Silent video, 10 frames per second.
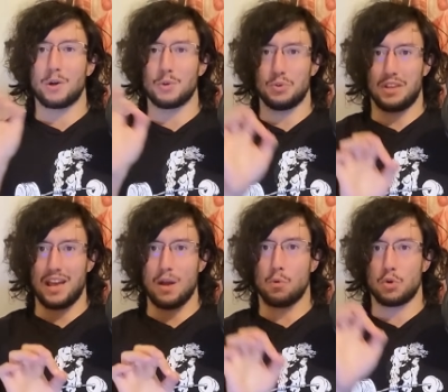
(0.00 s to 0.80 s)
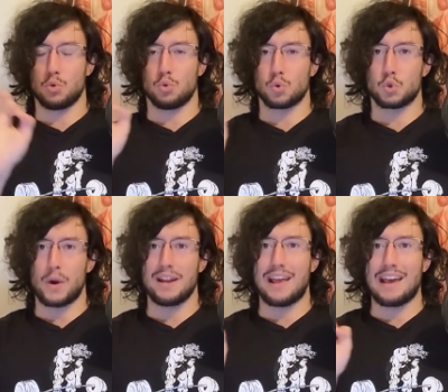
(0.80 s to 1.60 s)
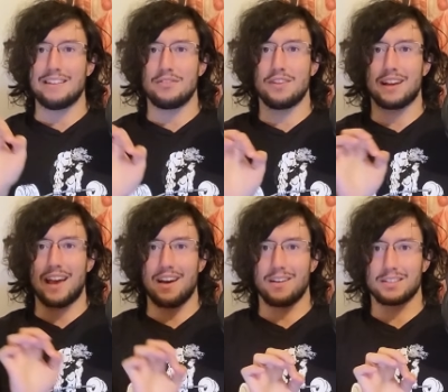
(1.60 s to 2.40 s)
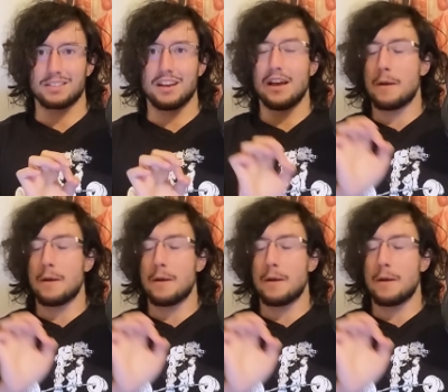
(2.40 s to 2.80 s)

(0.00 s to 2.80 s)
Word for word: on a day where you don't train anything else.